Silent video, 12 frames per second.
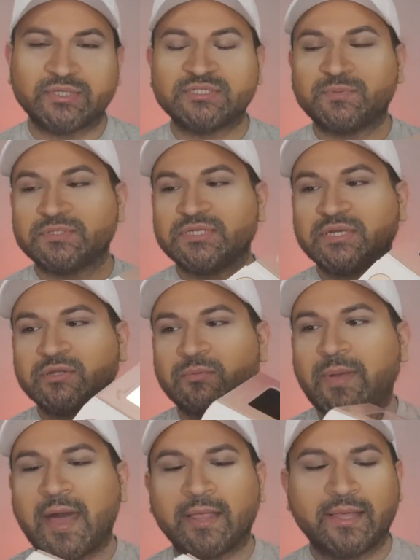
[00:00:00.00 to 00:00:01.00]
this particular
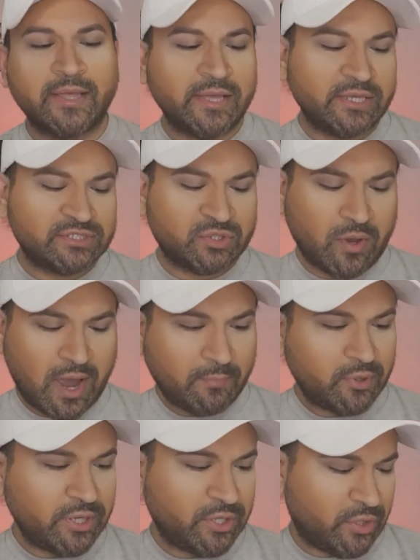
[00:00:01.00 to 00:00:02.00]
palette. So I'm
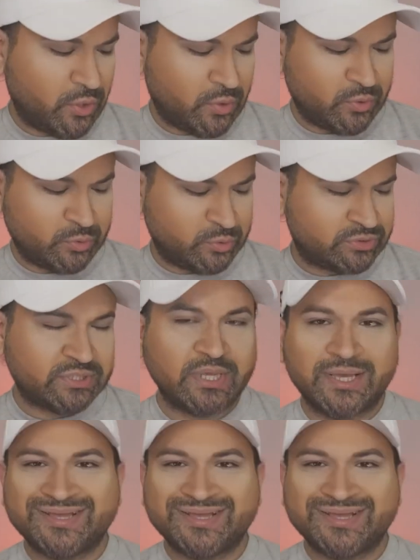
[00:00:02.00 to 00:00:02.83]
going to use,